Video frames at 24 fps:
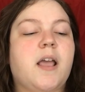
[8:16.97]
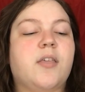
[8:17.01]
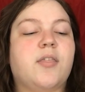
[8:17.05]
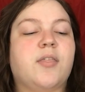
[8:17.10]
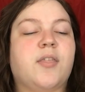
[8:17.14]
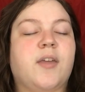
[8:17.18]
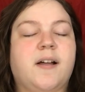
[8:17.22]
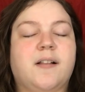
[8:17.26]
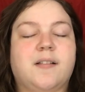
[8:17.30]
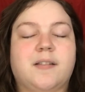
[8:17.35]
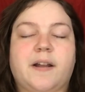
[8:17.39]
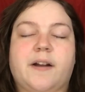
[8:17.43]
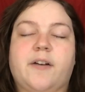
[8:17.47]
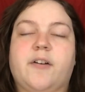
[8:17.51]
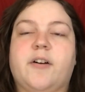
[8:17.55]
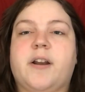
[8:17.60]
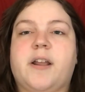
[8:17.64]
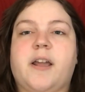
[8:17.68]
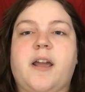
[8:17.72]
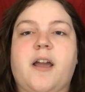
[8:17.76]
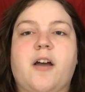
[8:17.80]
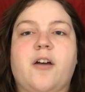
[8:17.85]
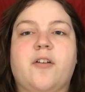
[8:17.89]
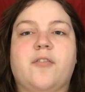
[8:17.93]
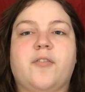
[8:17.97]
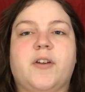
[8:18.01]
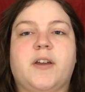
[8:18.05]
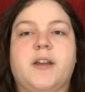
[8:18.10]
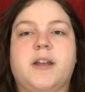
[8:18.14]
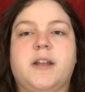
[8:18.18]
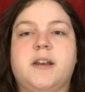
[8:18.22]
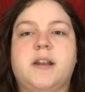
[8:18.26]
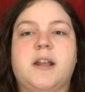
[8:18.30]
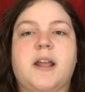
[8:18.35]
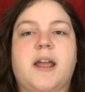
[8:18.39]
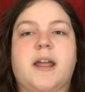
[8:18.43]
the hilarity of
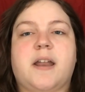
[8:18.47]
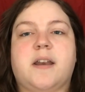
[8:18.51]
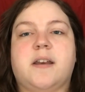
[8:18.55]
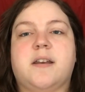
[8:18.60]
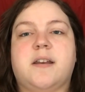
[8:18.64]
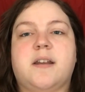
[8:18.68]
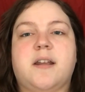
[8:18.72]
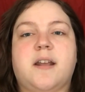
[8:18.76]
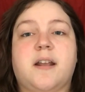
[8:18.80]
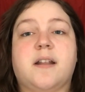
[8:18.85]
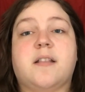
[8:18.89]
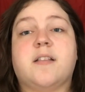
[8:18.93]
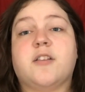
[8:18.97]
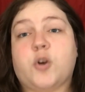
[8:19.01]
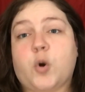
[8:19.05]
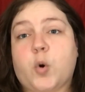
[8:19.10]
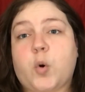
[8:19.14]
it, and it's an